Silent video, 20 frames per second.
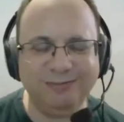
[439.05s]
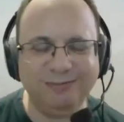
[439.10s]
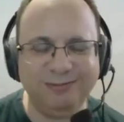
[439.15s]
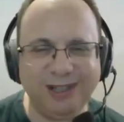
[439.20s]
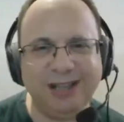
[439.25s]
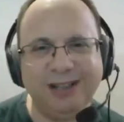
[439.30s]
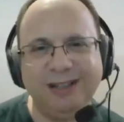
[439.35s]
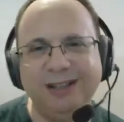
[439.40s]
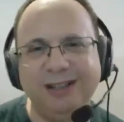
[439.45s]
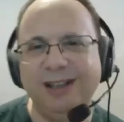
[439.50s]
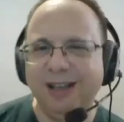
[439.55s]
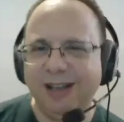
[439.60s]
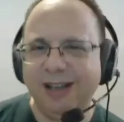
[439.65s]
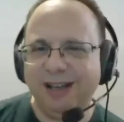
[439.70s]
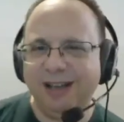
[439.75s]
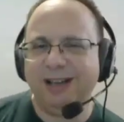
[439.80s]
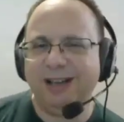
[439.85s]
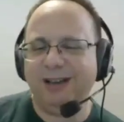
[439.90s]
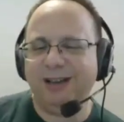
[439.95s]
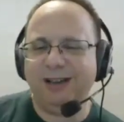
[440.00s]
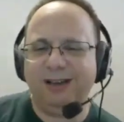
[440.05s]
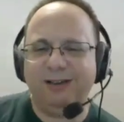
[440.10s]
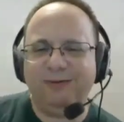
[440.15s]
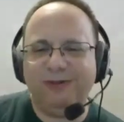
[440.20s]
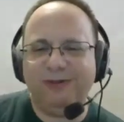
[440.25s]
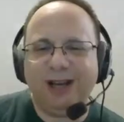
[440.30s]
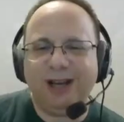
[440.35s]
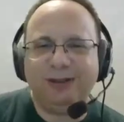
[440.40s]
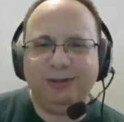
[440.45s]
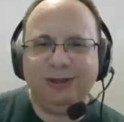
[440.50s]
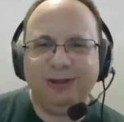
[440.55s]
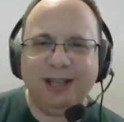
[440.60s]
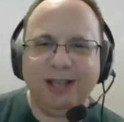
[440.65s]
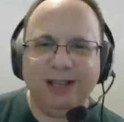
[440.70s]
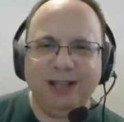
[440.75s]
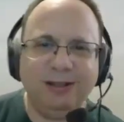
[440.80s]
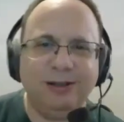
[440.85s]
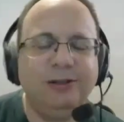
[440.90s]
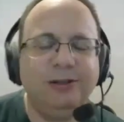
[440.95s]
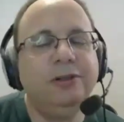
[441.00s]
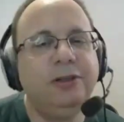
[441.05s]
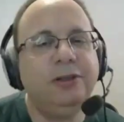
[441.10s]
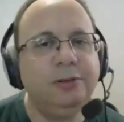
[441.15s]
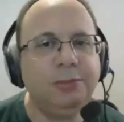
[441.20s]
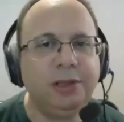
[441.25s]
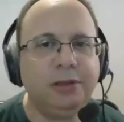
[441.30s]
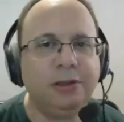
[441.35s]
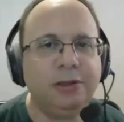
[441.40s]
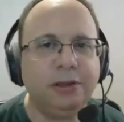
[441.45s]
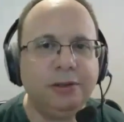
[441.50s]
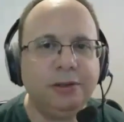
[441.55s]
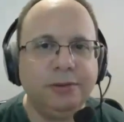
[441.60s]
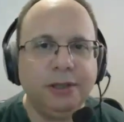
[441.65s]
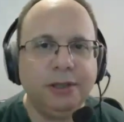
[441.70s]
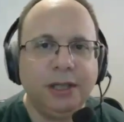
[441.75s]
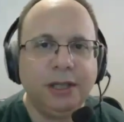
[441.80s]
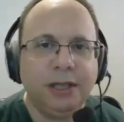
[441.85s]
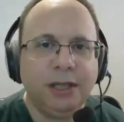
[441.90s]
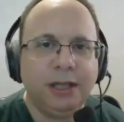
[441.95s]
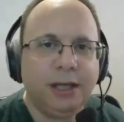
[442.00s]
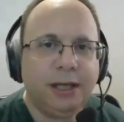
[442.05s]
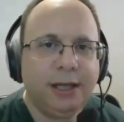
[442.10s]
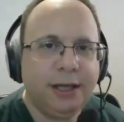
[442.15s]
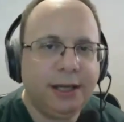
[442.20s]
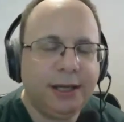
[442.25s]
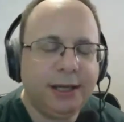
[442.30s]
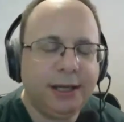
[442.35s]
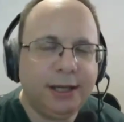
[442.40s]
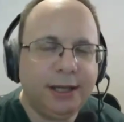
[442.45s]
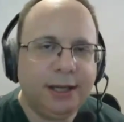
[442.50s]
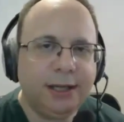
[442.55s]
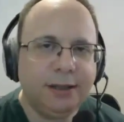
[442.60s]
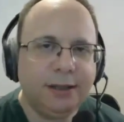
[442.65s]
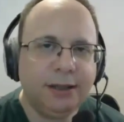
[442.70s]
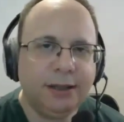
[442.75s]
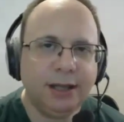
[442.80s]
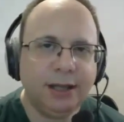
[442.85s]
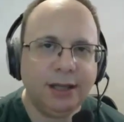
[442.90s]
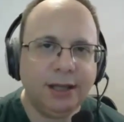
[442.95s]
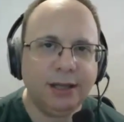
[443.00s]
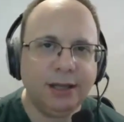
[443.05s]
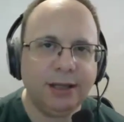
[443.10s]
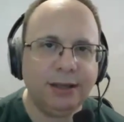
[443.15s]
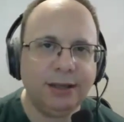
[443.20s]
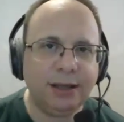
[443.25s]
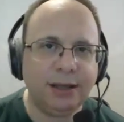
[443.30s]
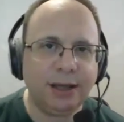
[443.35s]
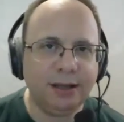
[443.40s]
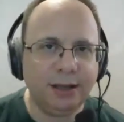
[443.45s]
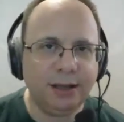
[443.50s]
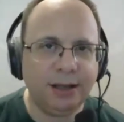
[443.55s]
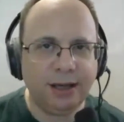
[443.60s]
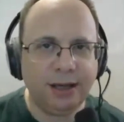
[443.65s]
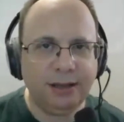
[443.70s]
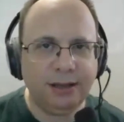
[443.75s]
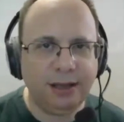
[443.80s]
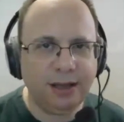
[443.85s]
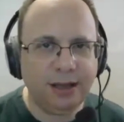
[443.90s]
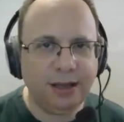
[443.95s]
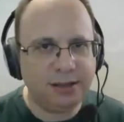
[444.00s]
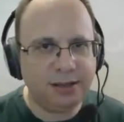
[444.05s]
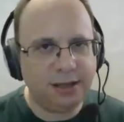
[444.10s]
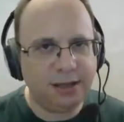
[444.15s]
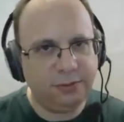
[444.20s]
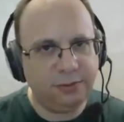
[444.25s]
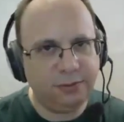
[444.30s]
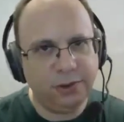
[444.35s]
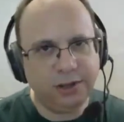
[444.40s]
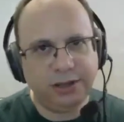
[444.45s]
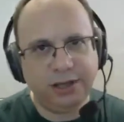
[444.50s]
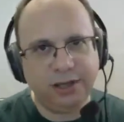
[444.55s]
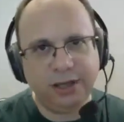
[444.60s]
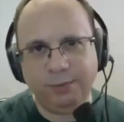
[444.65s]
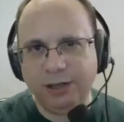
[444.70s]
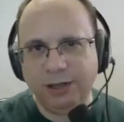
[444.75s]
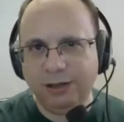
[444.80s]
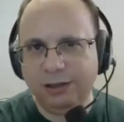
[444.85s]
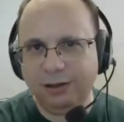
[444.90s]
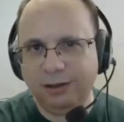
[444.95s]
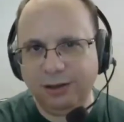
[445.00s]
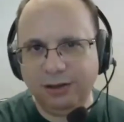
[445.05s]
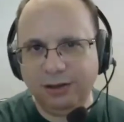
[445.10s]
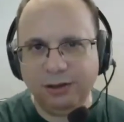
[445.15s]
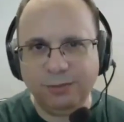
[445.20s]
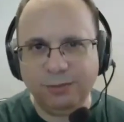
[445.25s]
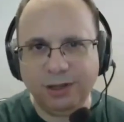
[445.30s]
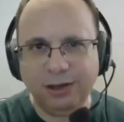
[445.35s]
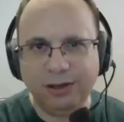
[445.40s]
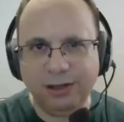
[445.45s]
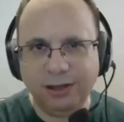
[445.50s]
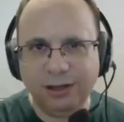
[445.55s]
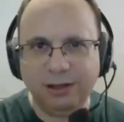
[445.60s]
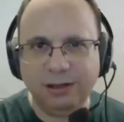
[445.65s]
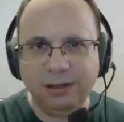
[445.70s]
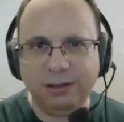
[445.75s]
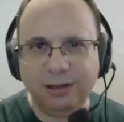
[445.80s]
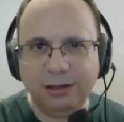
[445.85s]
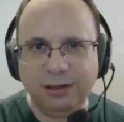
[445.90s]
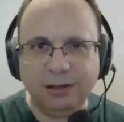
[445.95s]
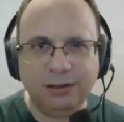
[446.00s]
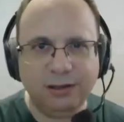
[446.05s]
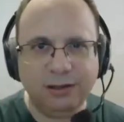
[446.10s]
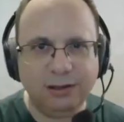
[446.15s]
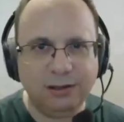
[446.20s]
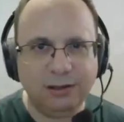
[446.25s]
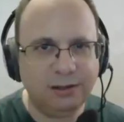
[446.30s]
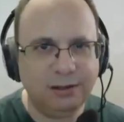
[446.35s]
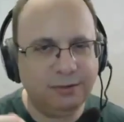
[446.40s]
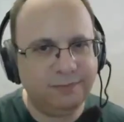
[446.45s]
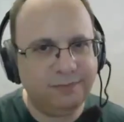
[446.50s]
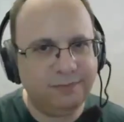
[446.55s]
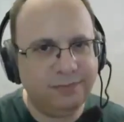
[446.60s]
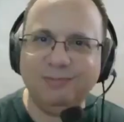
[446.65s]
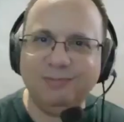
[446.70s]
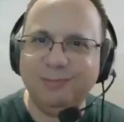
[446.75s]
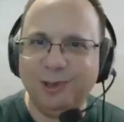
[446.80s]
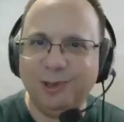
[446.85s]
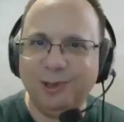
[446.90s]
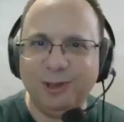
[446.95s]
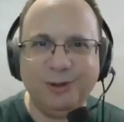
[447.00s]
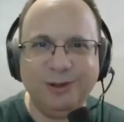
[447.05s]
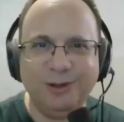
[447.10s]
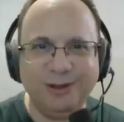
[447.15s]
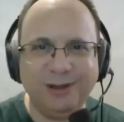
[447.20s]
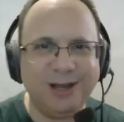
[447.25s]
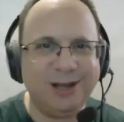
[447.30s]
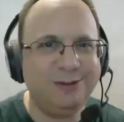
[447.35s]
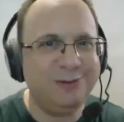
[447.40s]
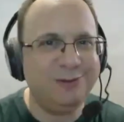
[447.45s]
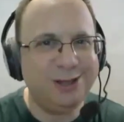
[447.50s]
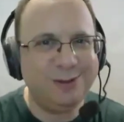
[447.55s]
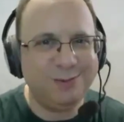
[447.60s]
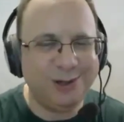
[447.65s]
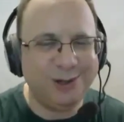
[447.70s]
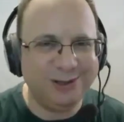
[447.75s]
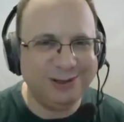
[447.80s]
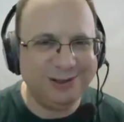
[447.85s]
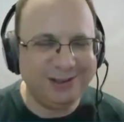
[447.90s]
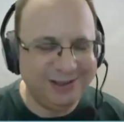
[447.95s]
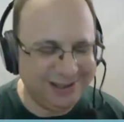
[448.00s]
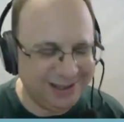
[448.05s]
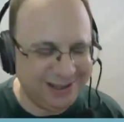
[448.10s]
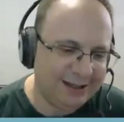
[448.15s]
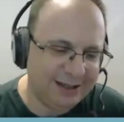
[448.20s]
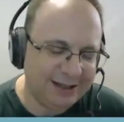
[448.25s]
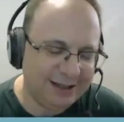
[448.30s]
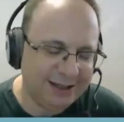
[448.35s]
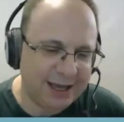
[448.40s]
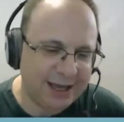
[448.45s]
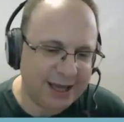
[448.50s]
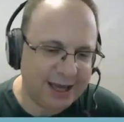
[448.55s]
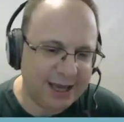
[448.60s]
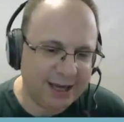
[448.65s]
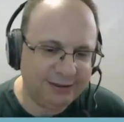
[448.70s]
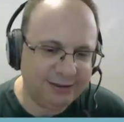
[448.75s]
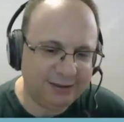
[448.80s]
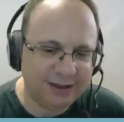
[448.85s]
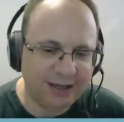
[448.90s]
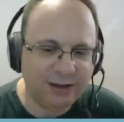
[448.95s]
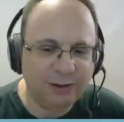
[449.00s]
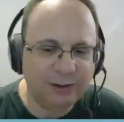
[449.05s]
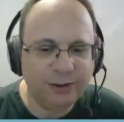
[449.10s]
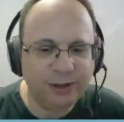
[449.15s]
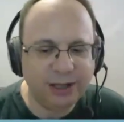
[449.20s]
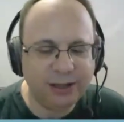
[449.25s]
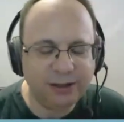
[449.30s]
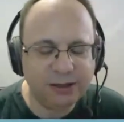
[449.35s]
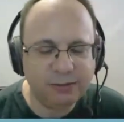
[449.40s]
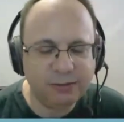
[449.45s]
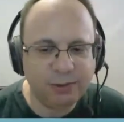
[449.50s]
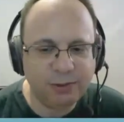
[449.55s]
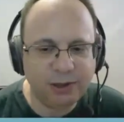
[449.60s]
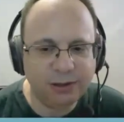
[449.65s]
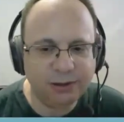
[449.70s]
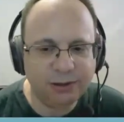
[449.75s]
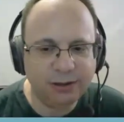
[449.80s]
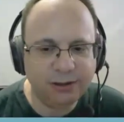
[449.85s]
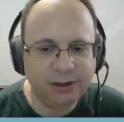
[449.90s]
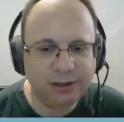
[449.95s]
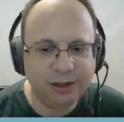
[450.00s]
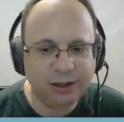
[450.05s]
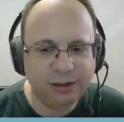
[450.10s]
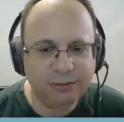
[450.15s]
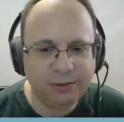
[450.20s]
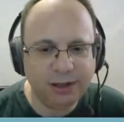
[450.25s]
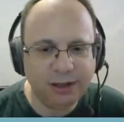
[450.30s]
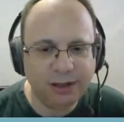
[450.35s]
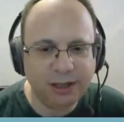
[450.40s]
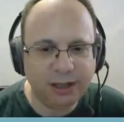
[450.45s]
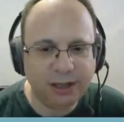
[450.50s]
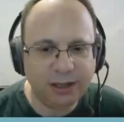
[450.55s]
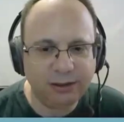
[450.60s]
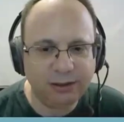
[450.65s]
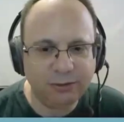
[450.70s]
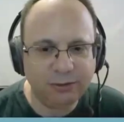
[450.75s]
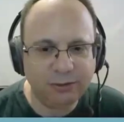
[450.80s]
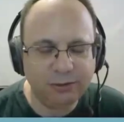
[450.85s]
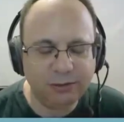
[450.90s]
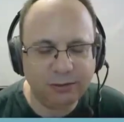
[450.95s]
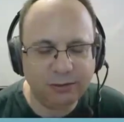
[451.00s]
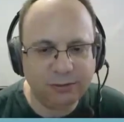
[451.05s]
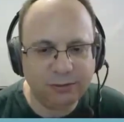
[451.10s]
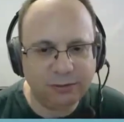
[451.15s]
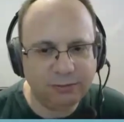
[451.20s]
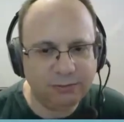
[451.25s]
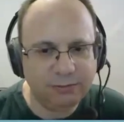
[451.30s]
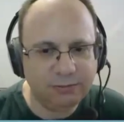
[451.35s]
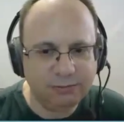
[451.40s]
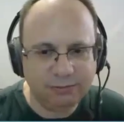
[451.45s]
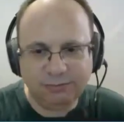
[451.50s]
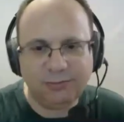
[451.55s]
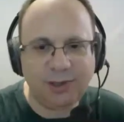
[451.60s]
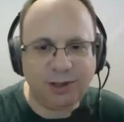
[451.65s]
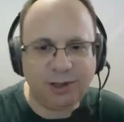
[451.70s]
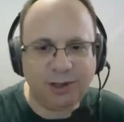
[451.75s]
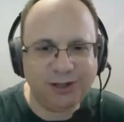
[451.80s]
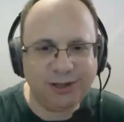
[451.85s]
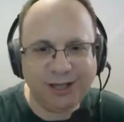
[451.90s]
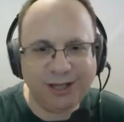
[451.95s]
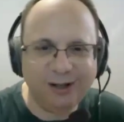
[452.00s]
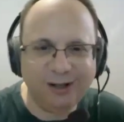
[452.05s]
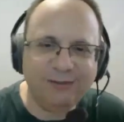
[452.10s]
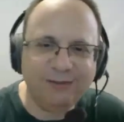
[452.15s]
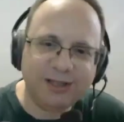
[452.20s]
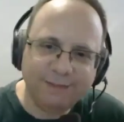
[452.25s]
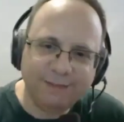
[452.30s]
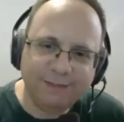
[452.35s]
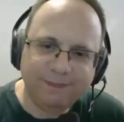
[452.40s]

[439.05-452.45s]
Like, if not today, they'll do it tomorrow. And the idea is that we'll keep the human thing, the look and respond, act, look and respond thing to ourselves.